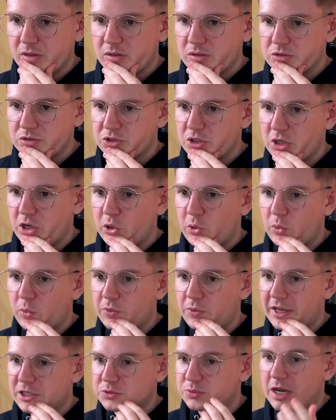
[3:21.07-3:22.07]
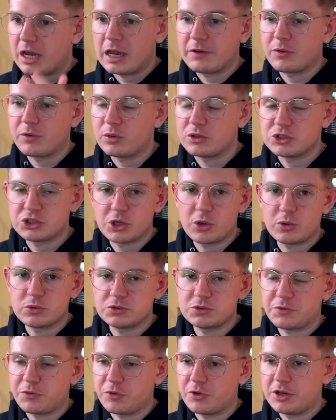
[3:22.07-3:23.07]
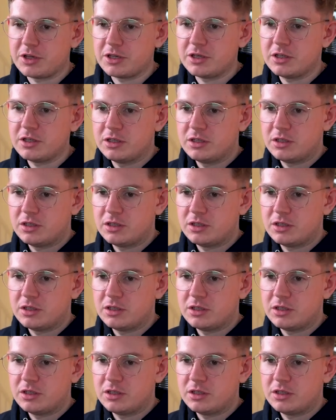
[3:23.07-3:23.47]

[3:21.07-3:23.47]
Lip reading: So that's why I've only chose free,